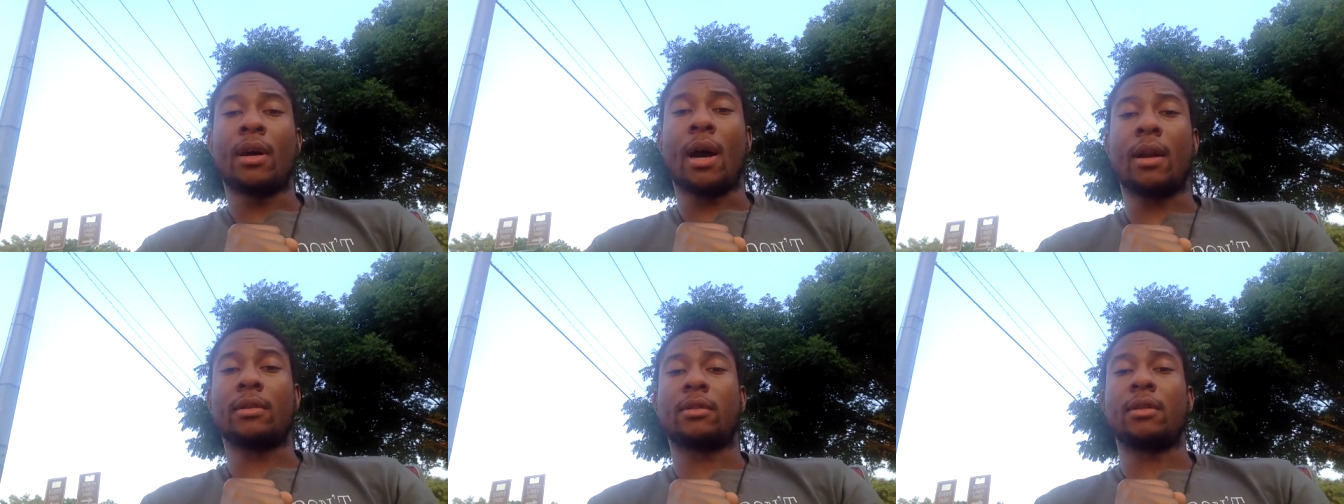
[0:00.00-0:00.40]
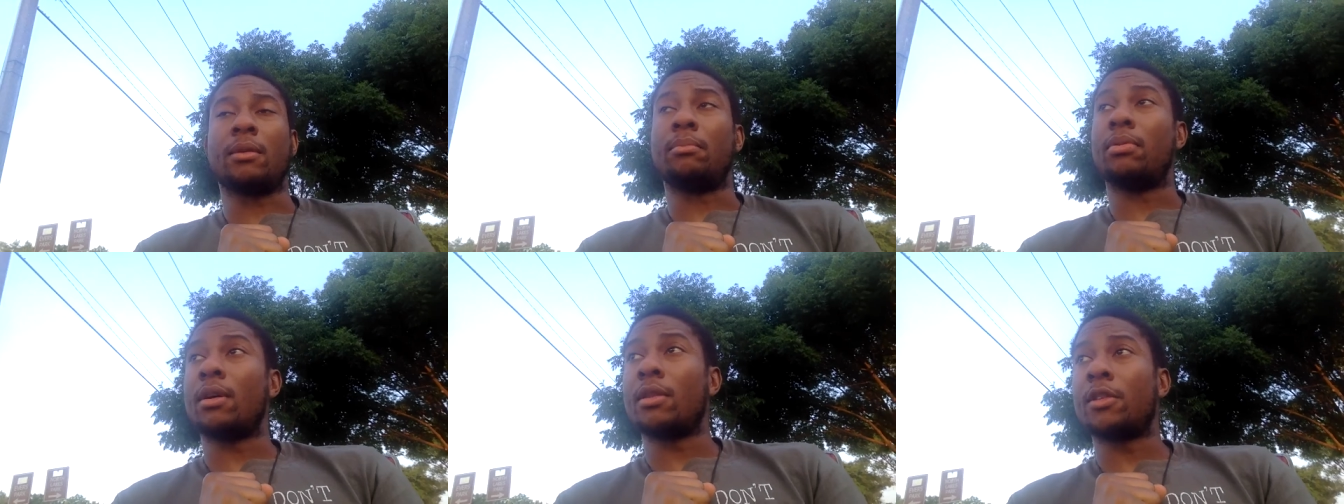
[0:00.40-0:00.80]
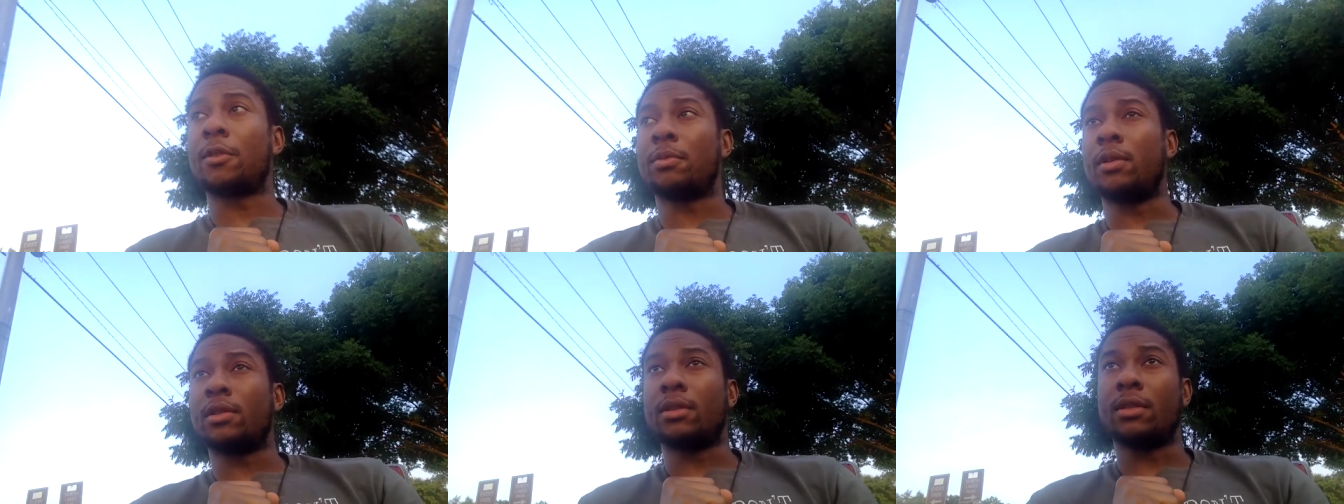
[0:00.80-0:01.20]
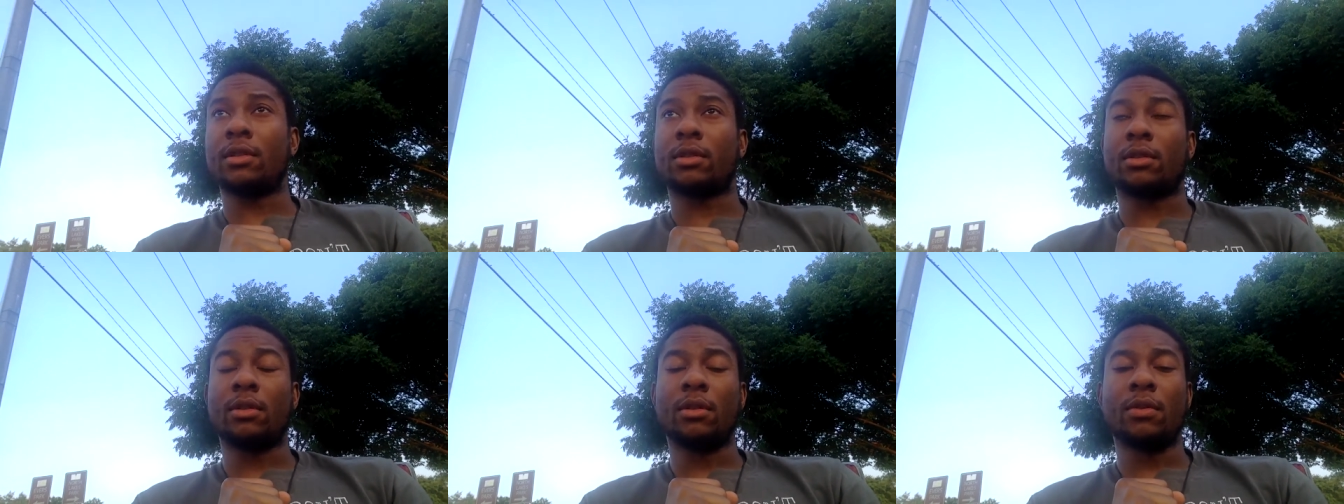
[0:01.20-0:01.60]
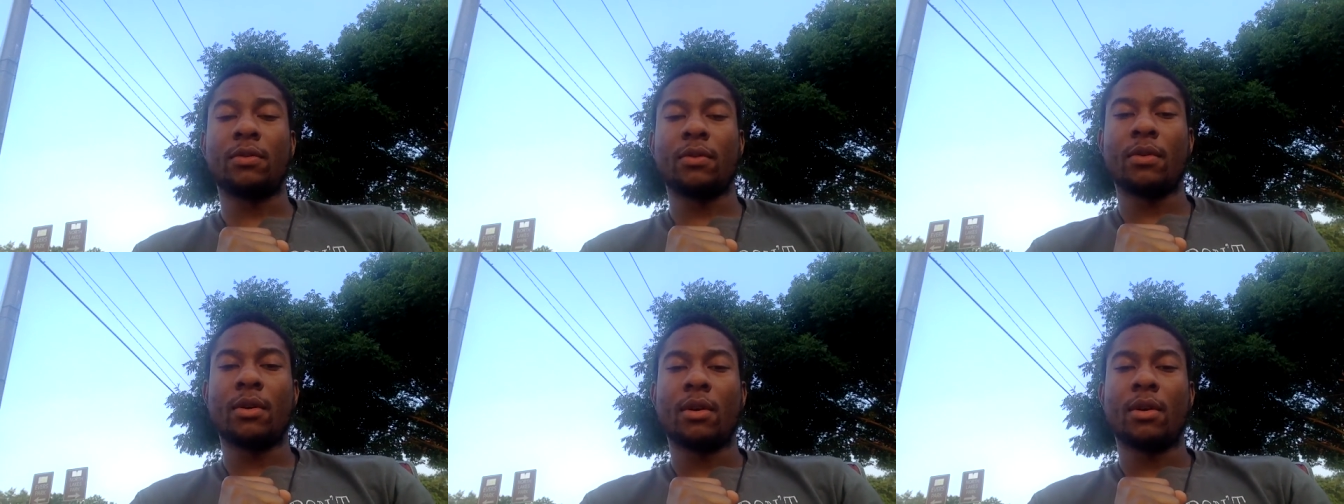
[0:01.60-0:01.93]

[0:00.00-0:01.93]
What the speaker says: Honors to the brothers pushing His truth,